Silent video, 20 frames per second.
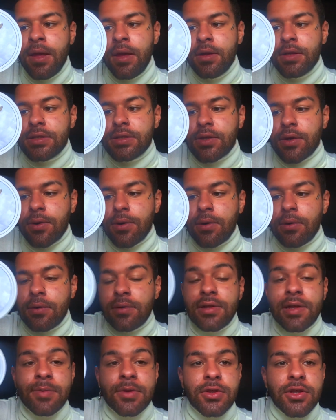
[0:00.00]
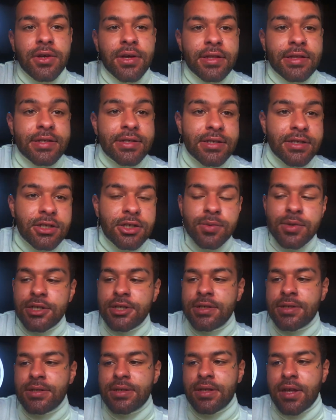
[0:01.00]
so let me look at the
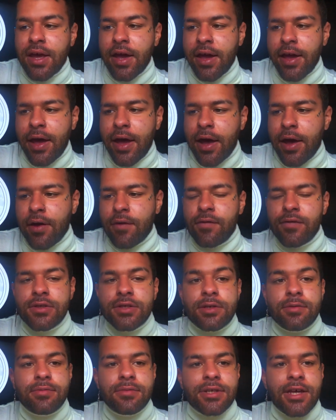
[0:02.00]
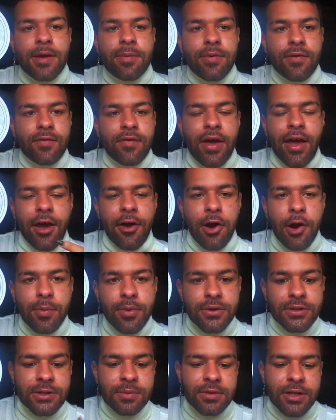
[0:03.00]
situations that I harbor some type
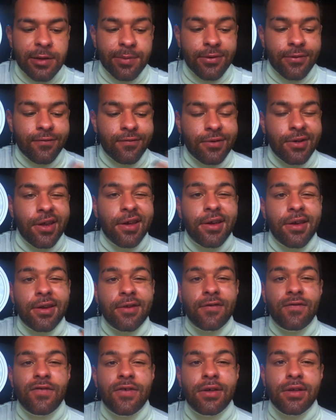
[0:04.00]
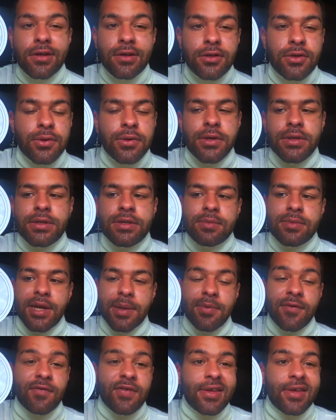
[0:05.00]
of negative feeling towards, some type of